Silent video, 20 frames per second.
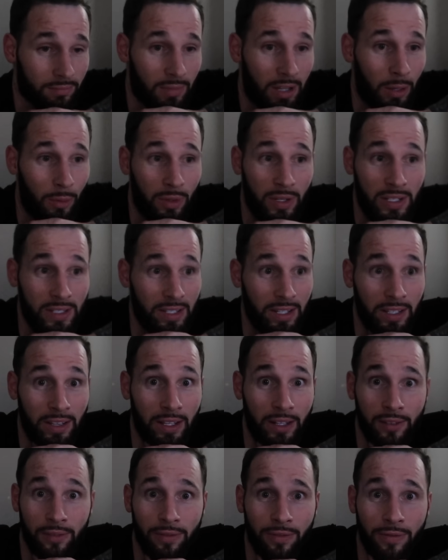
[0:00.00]
I wanna say
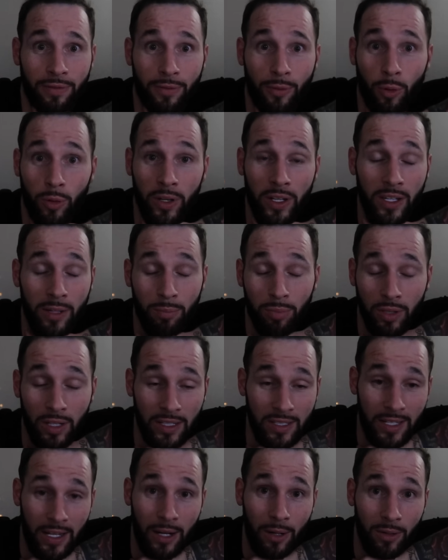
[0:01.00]
like 40
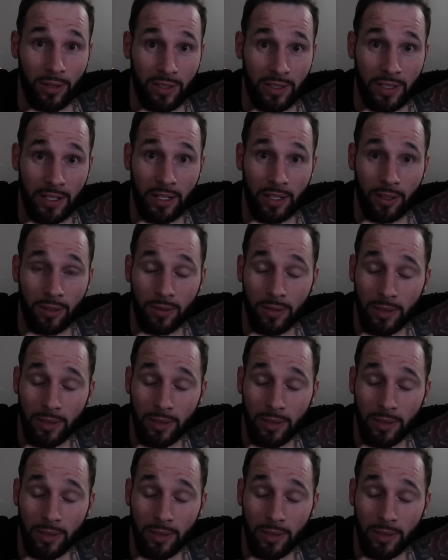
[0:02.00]
plus hours now.